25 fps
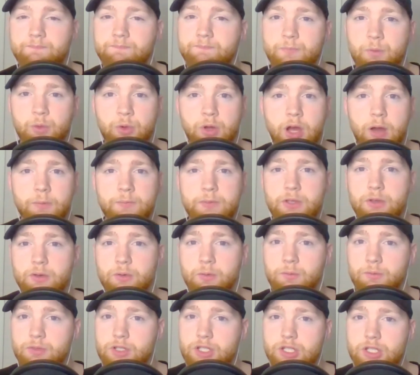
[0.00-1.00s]
will help you
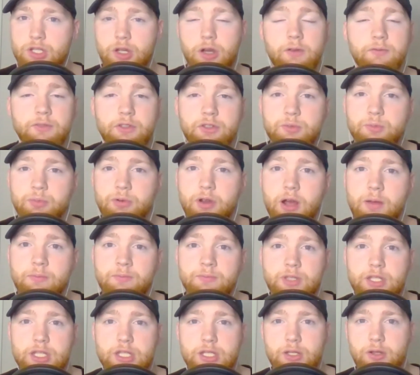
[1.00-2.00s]
solve those
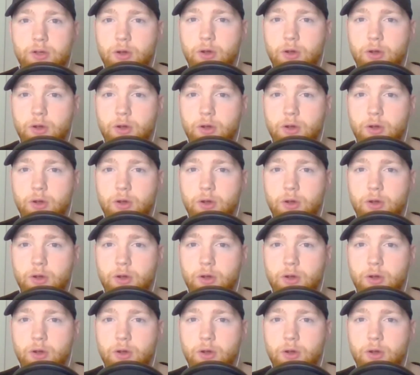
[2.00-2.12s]
problems,